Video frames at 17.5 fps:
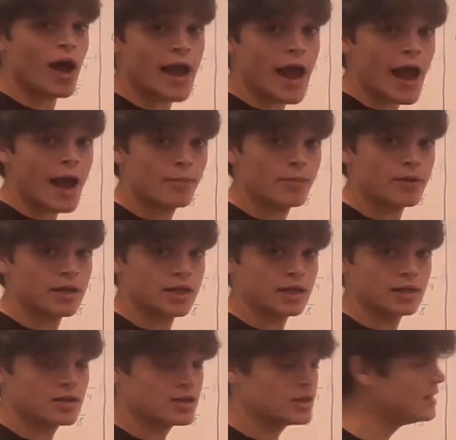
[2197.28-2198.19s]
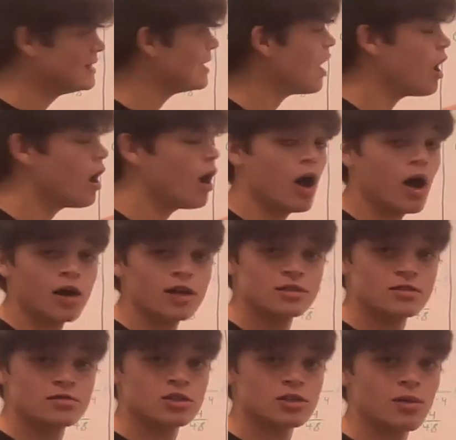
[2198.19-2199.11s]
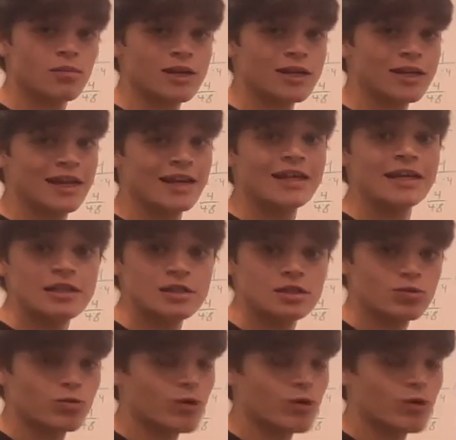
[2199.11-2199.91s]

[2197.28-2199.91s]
happening, the odds of somebody getting into